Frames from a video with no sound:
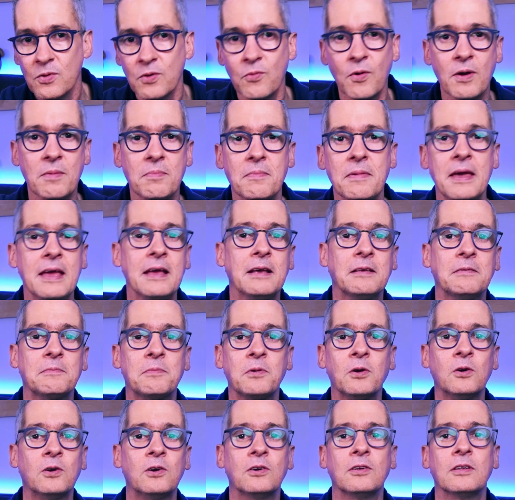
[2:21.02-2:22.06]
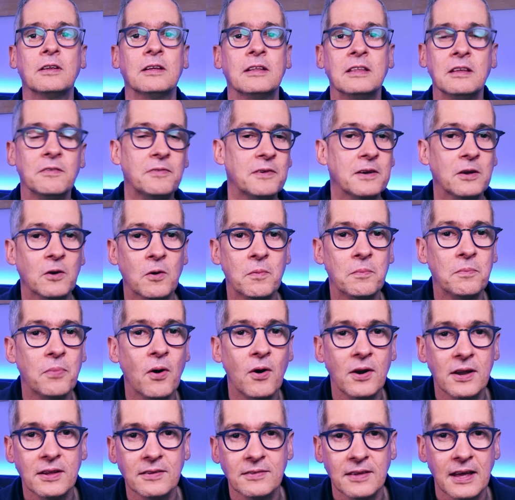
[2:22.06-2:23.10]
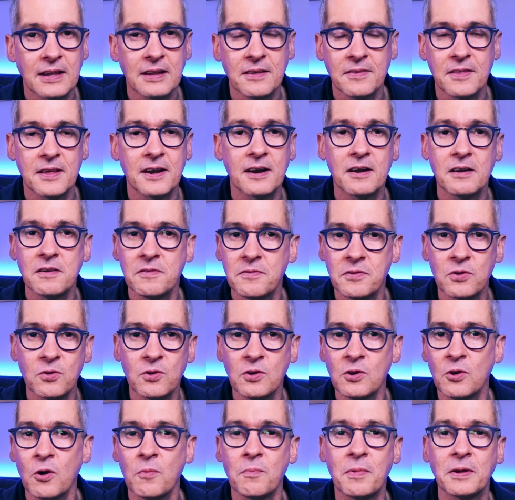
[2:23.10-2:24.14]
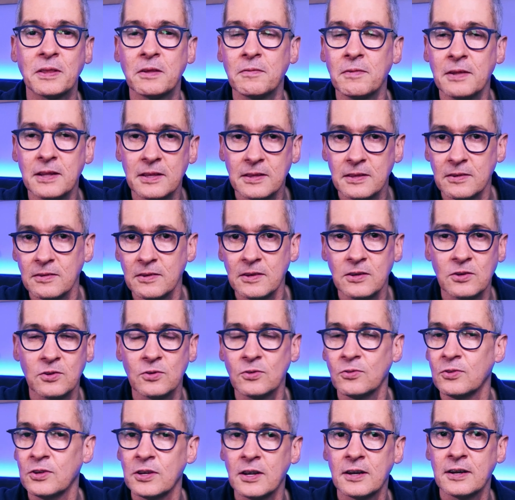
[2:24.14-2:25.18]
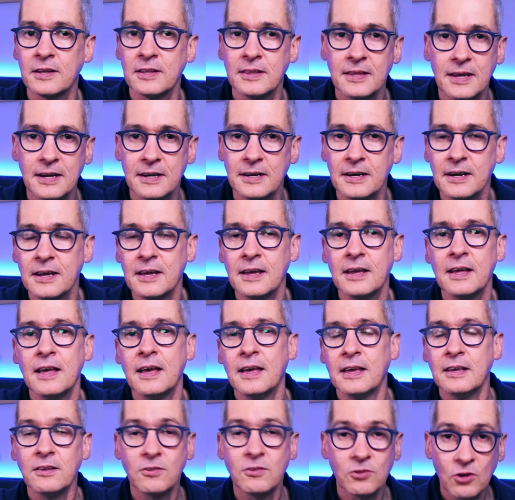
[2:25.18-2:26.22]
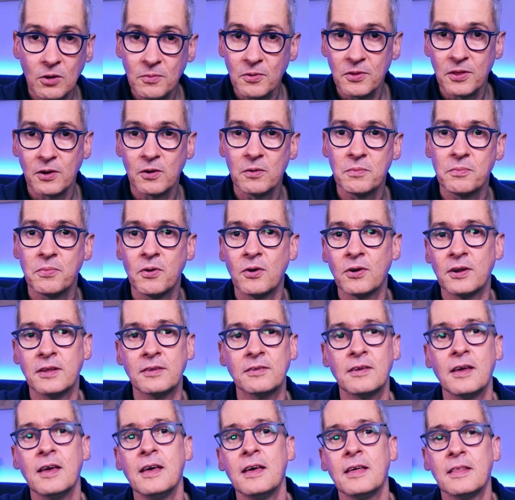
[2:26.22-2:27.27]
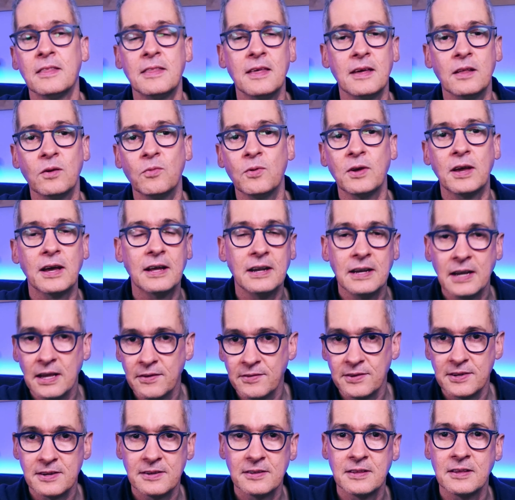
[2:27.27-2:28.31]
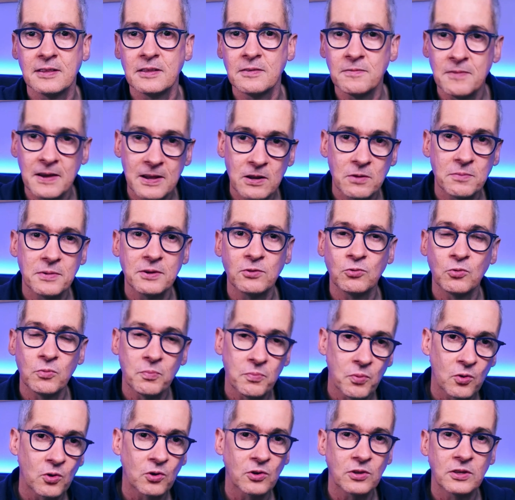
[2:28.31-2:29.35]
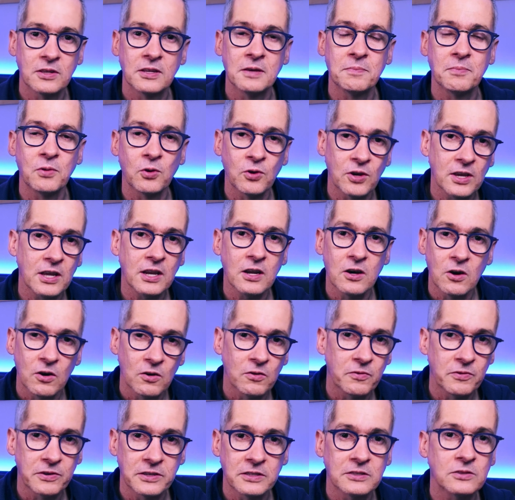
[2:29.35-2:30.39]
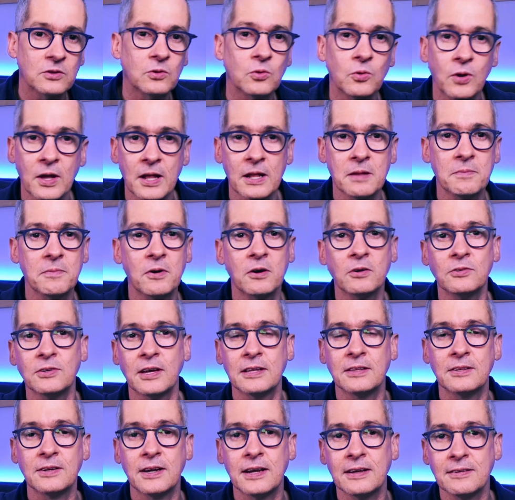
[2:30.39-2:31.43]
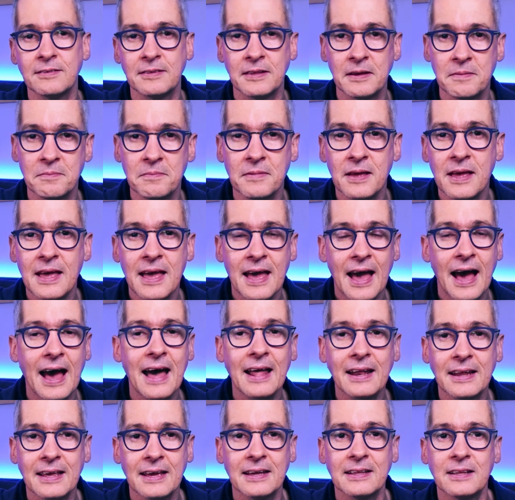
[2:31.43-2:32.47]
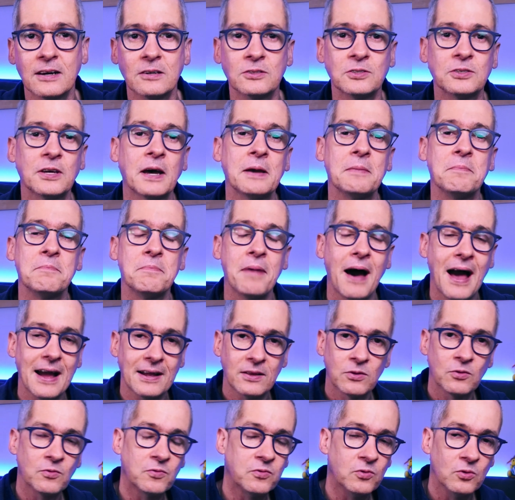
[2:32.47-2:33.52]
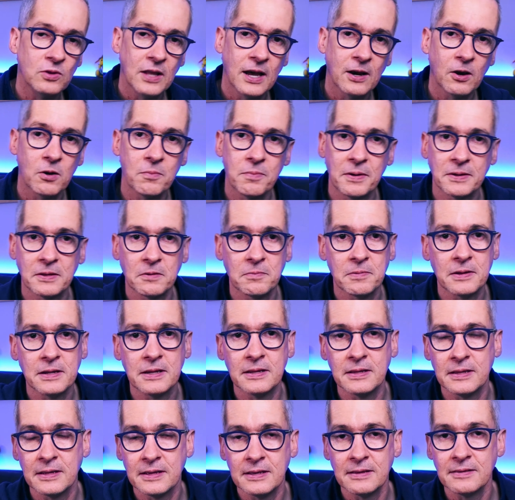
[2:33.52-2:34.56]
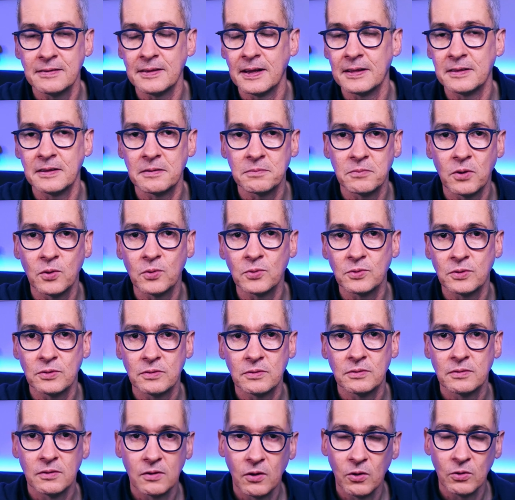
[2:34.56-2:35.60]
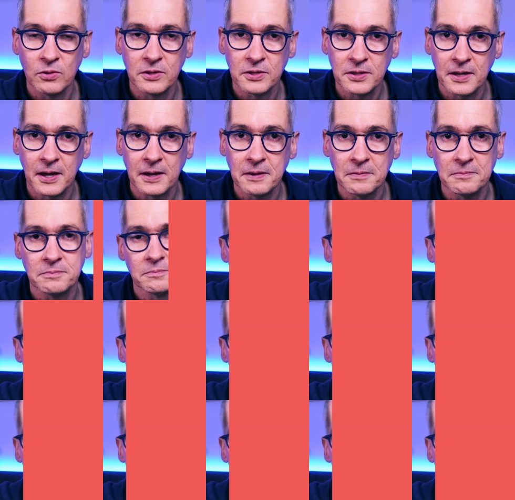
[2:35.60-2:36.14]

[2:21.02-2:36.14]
we may explore different components, and if there are a few incompatibilities issues here and there in some of the components, then we can leverage the development support the plugin offers to help us address them and get our site back to full compatibility in standard mode all the time.